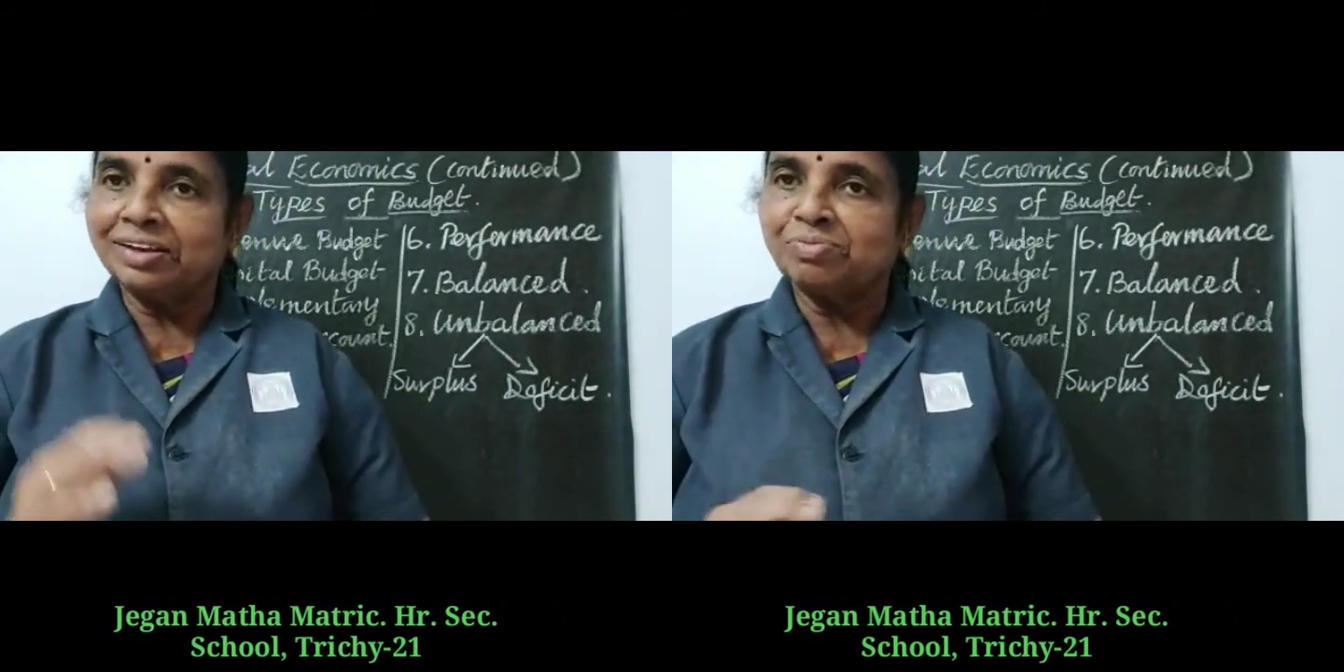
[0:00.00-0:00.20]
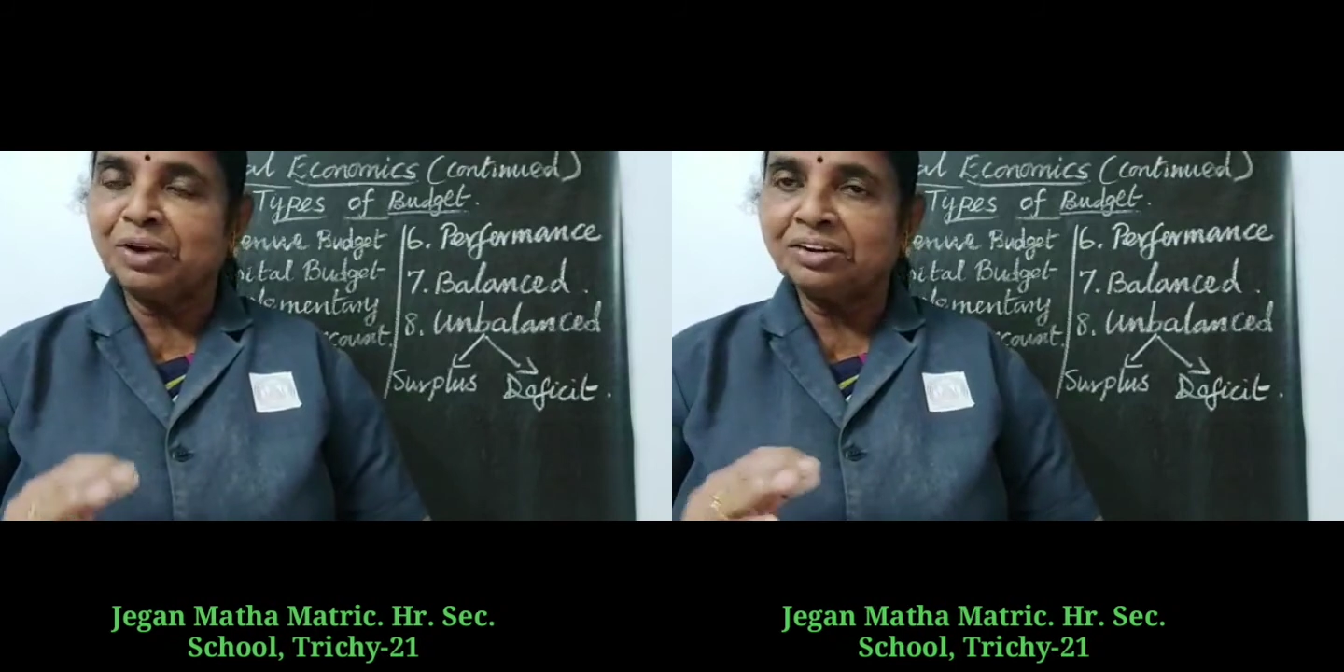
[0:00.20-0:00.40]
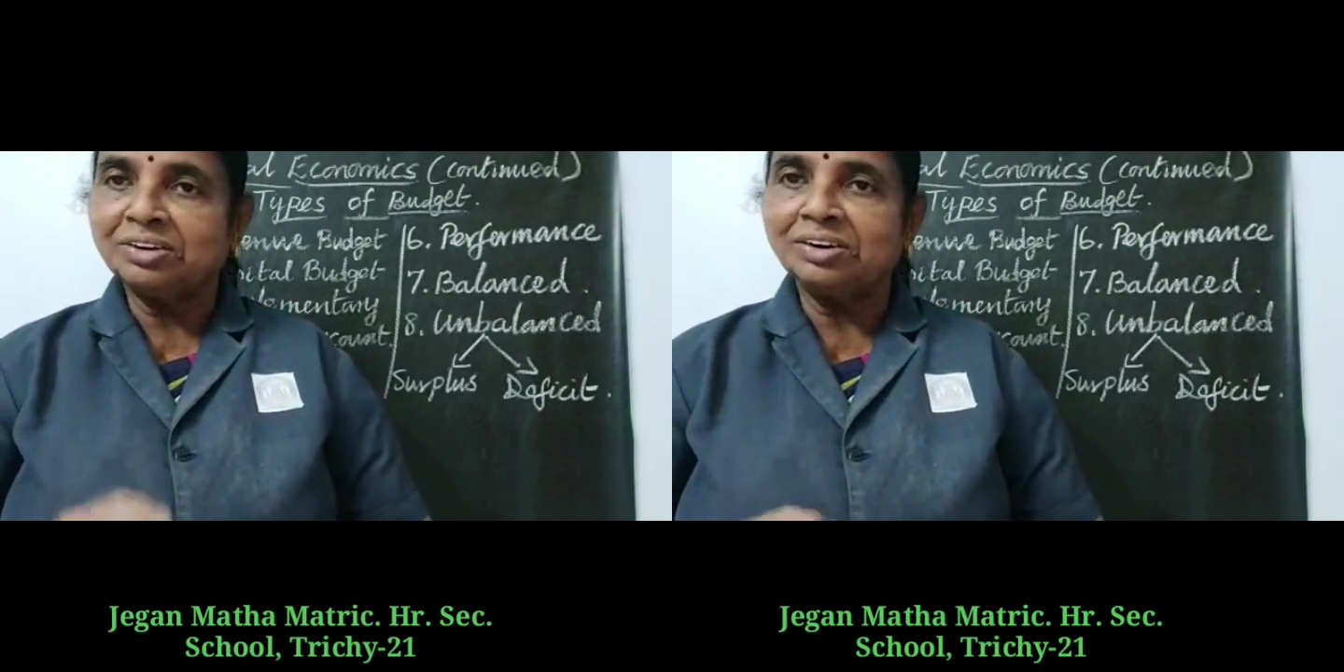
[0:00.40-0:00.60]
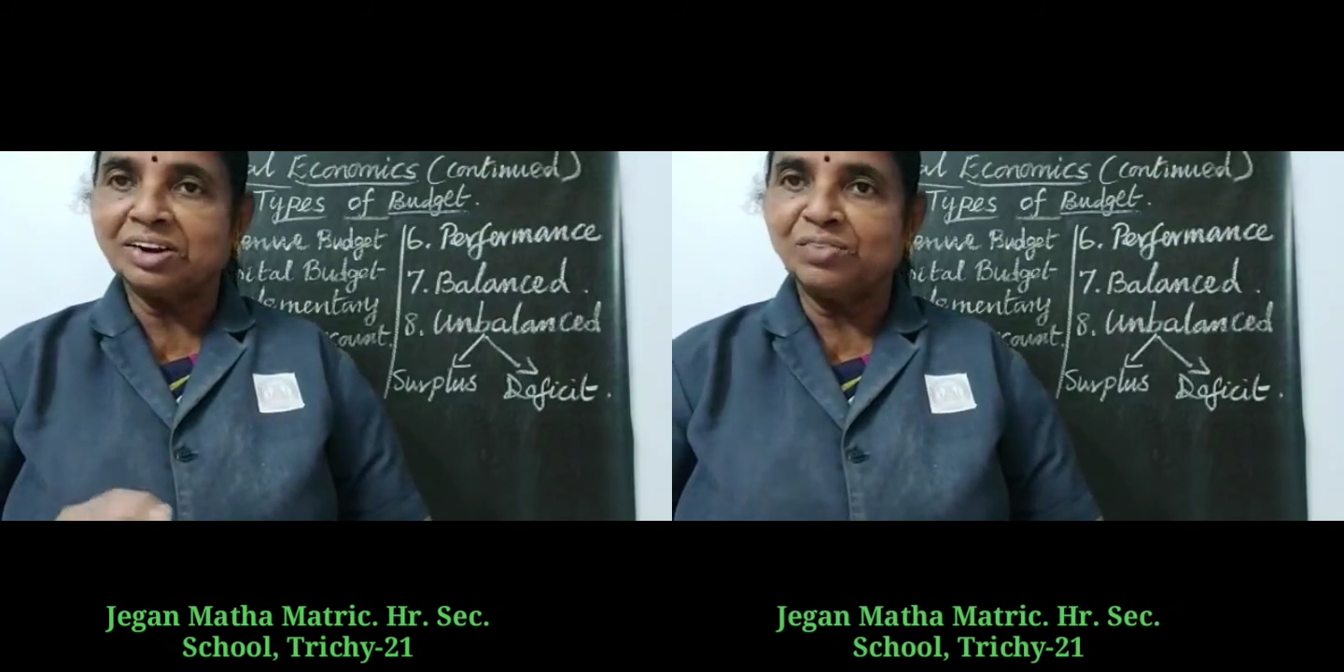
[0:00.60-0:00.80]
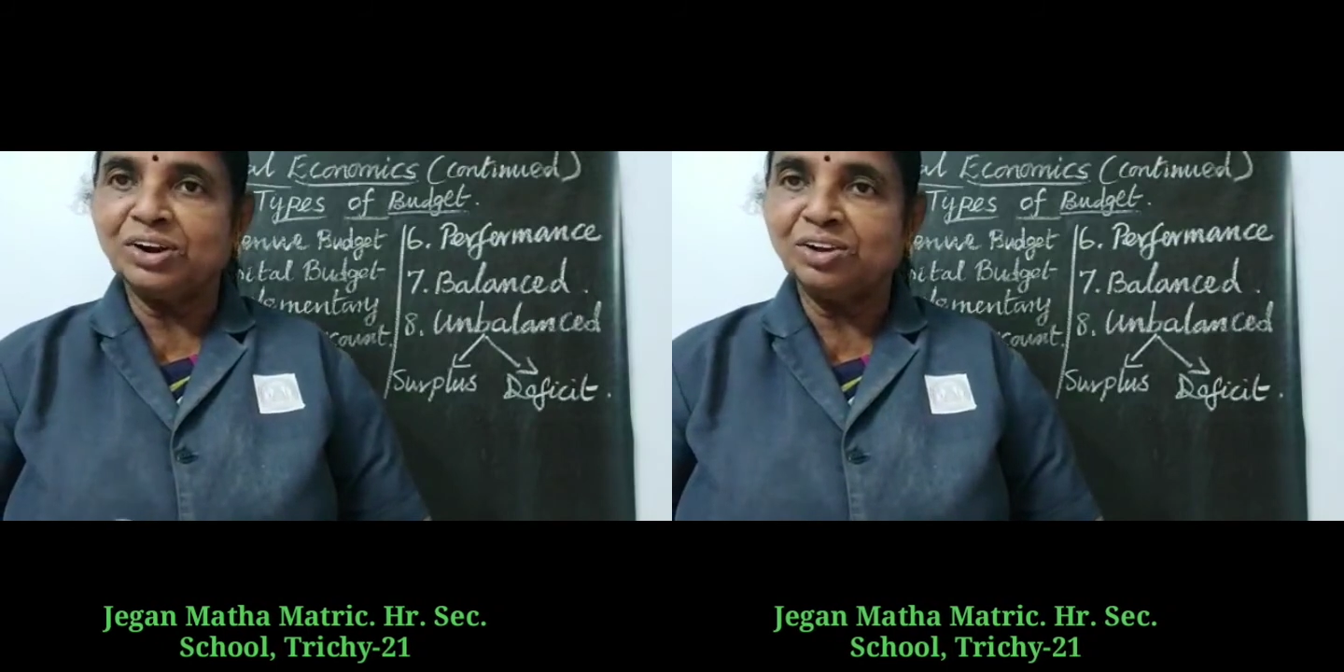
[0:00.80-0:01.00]
expected
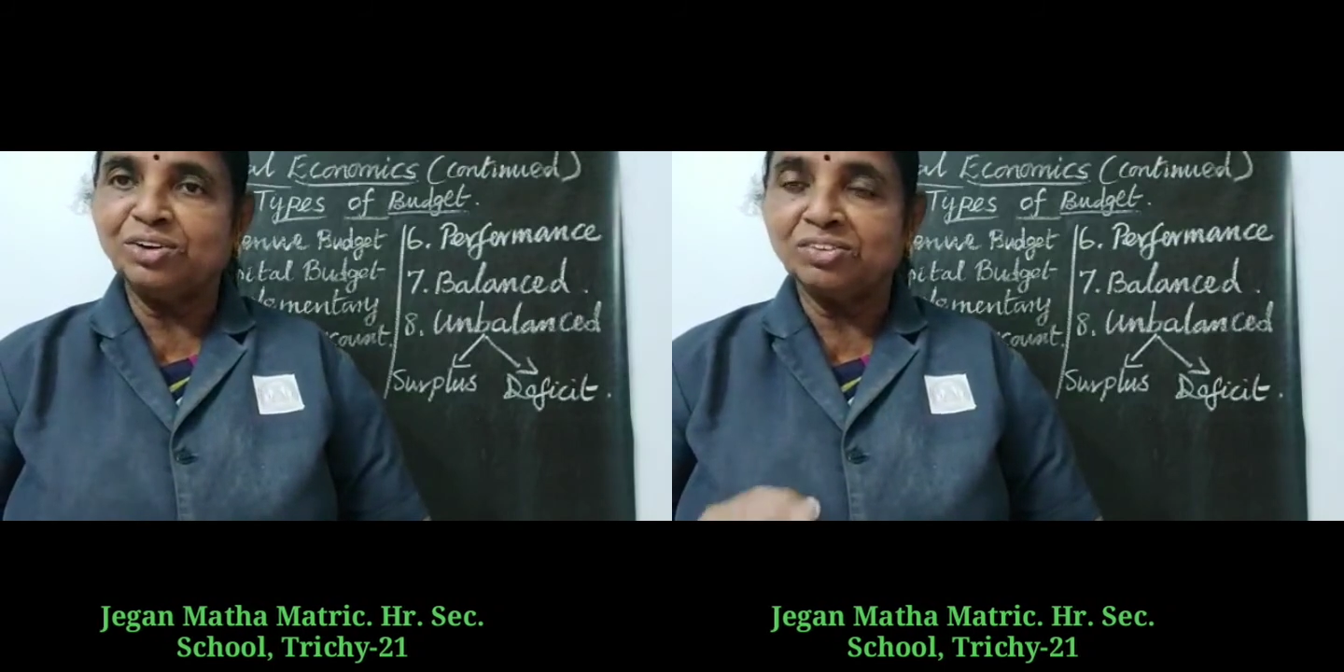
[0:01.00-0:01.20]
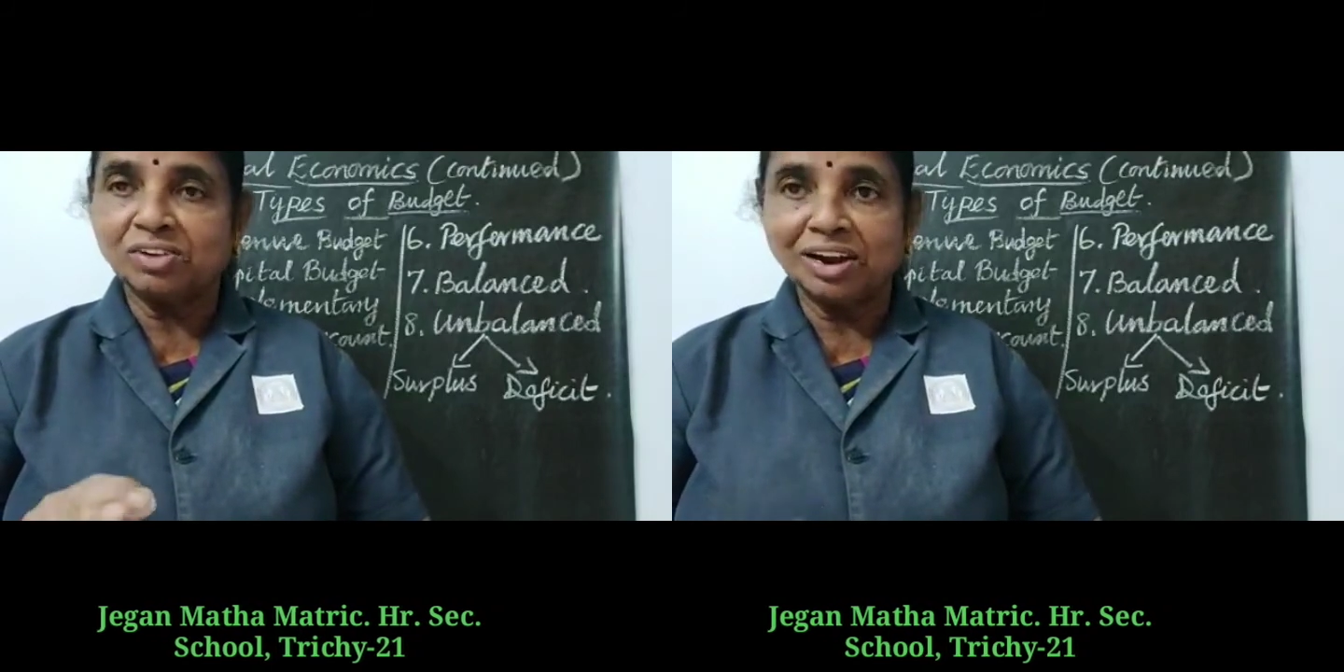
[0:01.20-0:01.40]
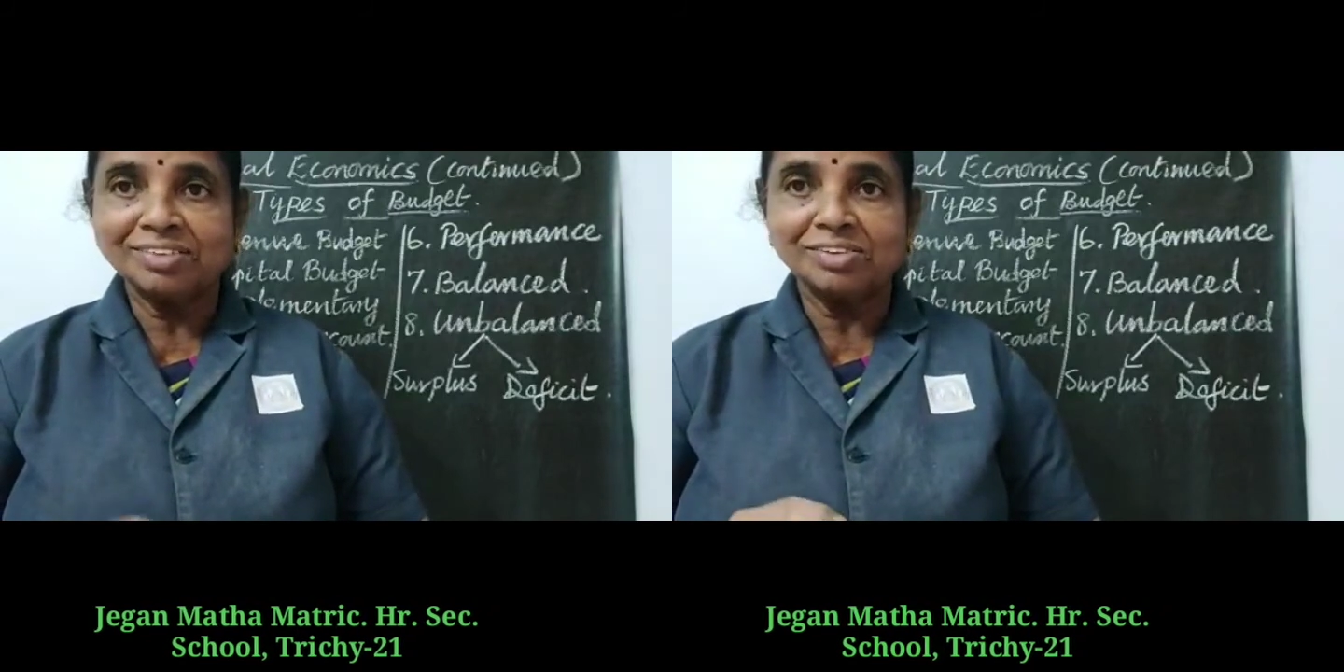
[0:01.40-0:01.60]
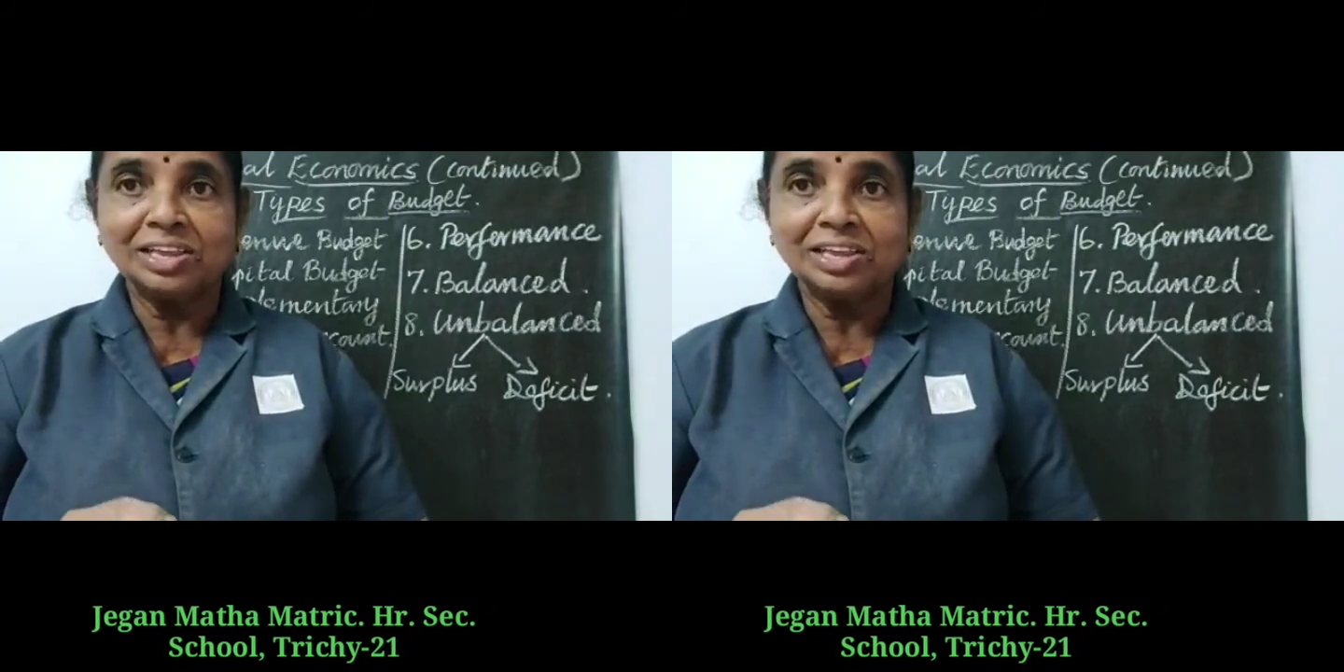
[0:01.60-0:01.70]
revenue is less